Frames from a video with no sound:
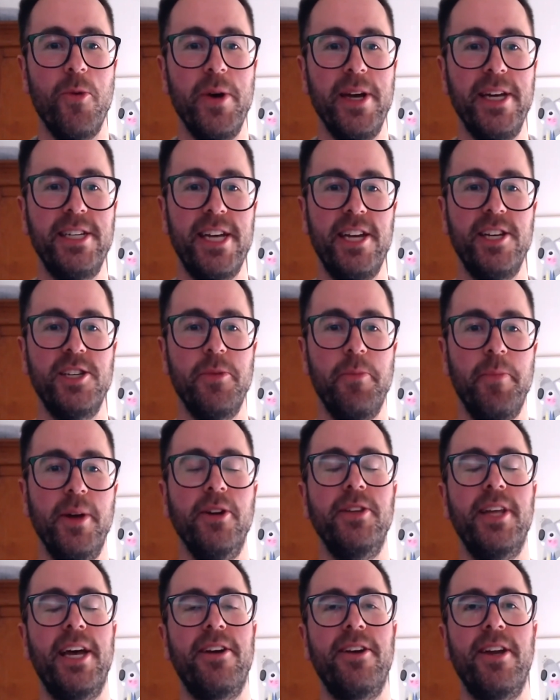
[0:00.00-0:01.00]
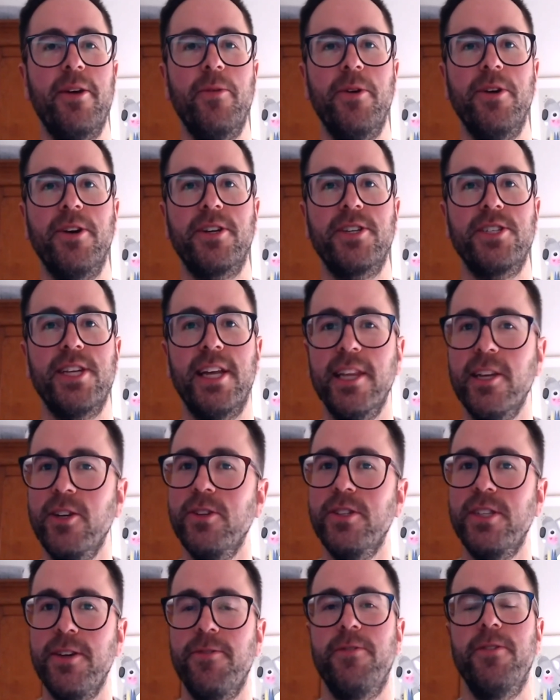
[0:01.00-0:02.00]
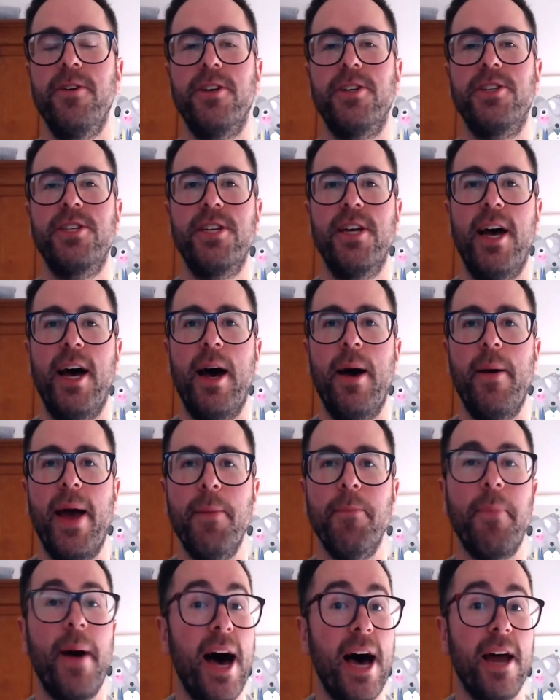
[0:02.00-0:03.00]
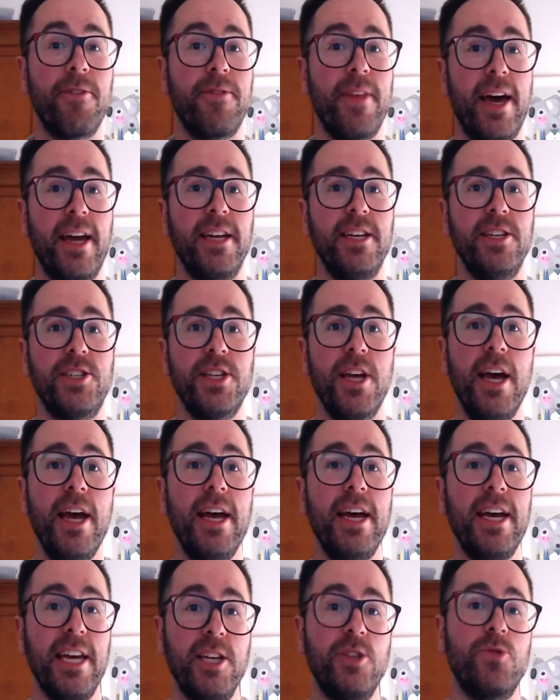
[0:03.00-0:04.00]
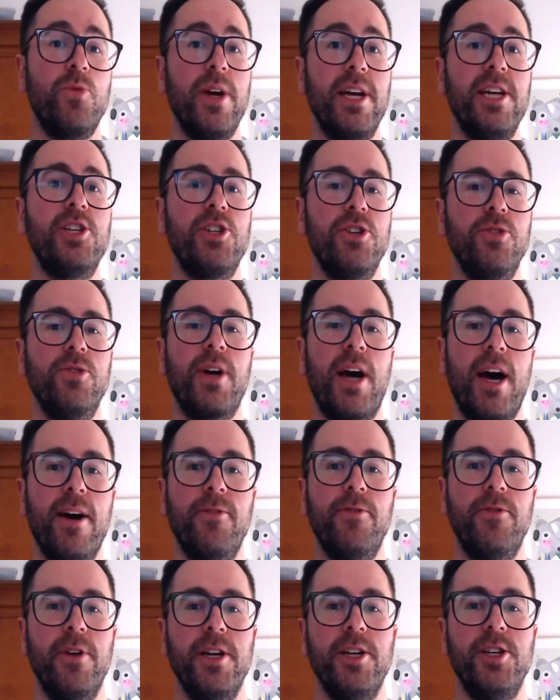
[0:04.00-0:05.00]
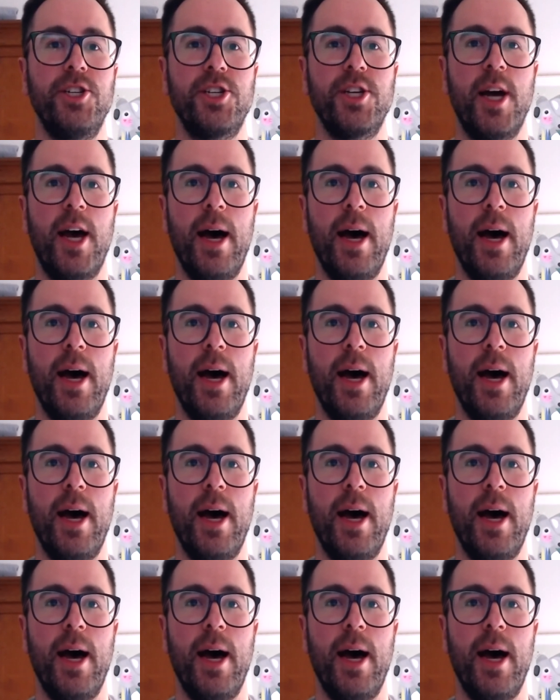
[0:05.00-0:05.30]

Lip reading: We tend to build our networks a little different, and part of that is regional coverage.